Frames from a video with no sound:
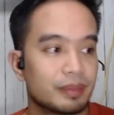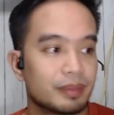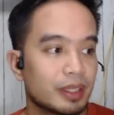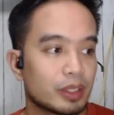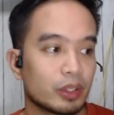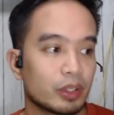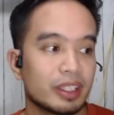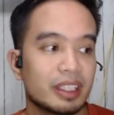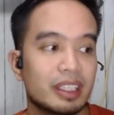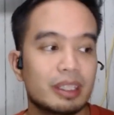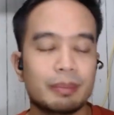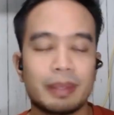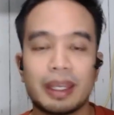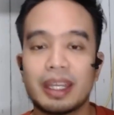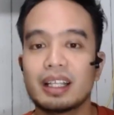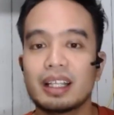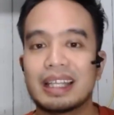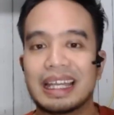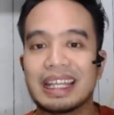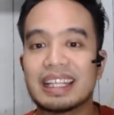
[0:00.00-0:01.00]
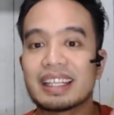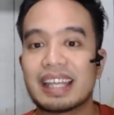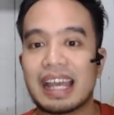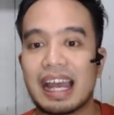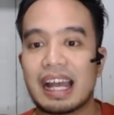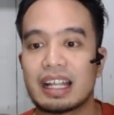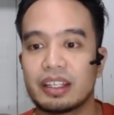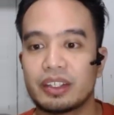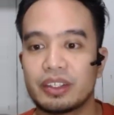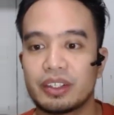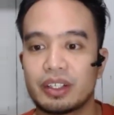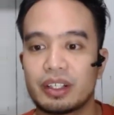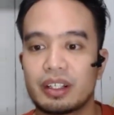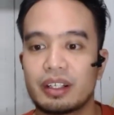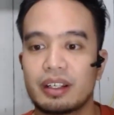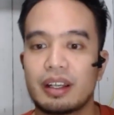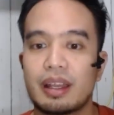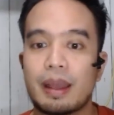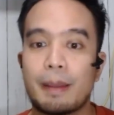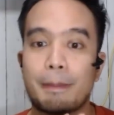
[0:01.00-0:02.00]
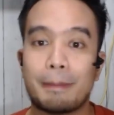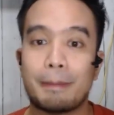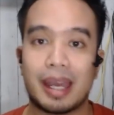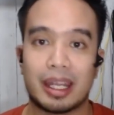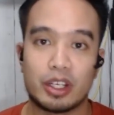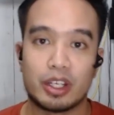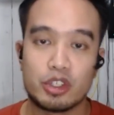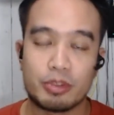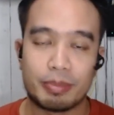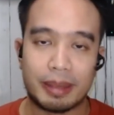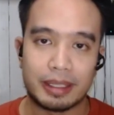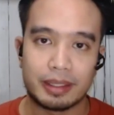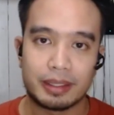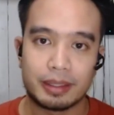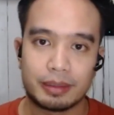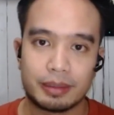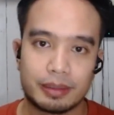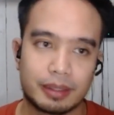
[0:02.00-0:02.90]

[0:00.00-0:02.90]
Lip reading: ito, email and calendar management.